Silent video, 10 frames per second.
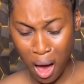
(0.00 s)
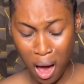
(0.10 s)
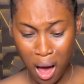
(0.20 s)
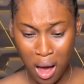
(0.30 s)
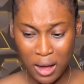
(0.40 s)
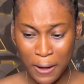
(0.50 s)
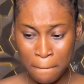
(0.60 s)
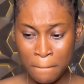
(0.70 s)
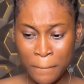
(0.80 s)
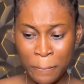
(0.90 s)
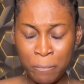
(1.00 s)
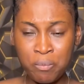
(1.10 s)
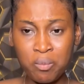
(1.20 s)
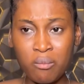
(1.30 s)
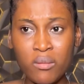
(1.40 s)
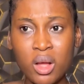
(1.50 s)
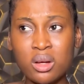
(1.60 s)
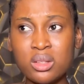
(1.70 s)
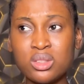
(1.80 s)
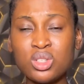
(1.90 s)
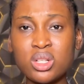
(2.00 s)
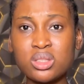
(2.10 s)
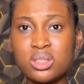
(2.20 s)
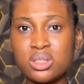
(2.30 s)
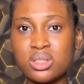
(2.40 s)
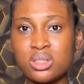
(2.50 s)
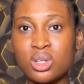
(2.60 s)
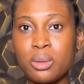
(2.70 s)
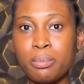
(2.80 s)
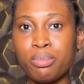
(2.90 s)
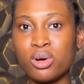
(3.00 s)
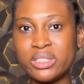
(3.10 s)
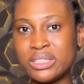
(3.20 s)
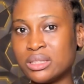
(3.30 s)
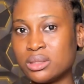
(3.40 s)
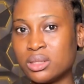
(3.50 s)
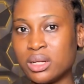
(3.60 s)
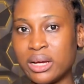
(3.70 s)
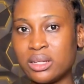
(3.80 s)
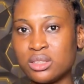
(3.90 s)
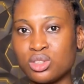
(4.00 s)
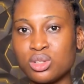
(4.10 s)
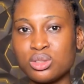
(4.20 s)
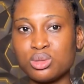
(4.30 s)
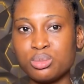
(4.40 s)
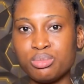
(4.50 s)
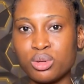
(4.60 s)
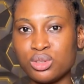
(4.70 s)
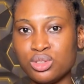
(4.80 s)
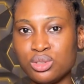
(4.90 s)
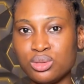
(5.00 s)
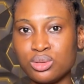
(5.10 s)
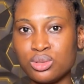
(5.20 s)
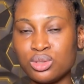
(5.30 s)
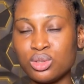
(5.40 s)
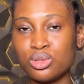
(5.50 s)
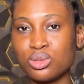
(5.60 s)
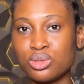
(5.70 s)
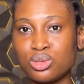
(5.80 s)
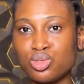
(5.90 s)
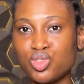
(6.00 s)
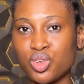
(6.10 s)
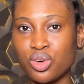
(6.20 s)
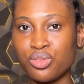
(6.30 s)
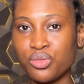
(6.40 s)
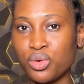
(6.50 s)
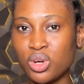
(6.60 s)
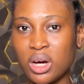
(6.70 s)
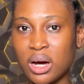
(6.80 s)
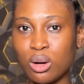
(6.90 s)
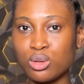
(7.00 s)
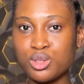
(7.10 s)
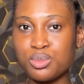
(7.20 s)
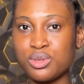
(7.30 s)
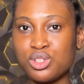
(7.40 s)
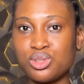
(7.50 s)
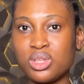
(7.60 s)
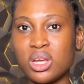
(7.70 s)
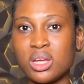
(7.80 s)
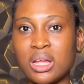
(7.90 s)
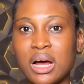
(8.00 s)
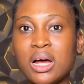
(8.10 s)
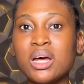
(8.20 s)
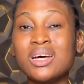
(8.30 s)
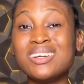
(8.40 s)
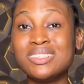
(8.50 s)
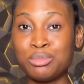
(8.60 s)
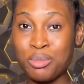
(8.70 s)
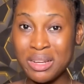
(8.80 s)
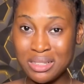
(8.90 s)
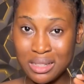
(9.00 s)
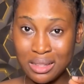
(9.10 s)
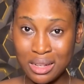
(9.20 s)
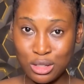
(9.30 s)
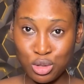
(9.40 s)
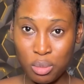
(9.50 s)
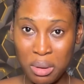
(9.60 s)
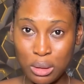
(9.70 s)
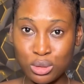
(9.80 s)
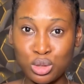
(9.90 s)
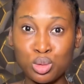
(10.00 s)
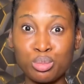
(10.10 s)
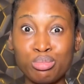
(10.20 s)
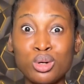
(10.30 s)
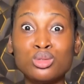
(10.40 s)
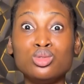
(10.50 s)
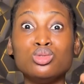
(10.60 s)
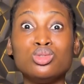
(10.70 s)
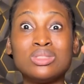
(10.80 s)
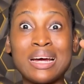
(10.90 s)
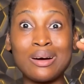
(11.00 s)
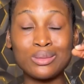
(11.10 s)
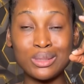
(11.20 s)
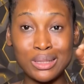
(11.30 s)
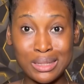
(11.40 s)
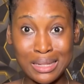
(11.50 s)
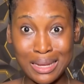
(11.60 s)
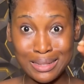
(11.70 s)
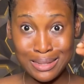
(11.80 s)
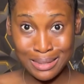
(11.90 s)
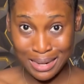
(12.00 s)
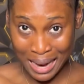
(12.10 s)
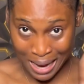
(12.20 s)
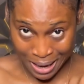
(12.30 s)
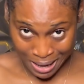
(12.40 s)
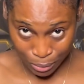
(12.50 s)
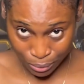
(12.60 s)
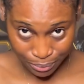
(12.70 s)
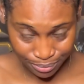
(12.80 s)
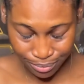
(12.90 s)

Ah, it's not burning, like it's not going to burn you. You know those strong vodka or spirit you take that the moment it enters your mouth, it will burn you down till it gets down.